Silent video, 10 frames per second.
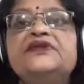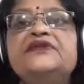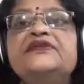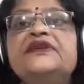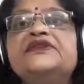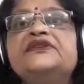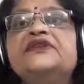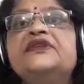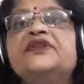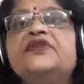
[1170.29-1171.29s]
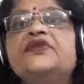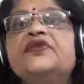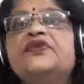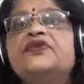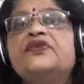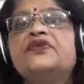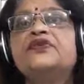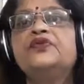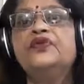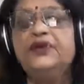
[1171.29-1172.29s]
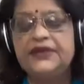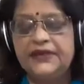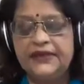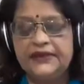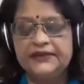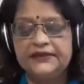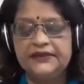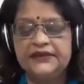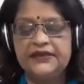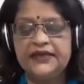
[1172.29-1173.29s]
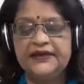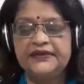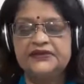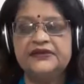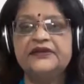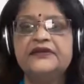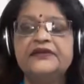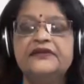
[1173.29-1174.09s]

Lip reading: dressed in the overcoat and he had a children.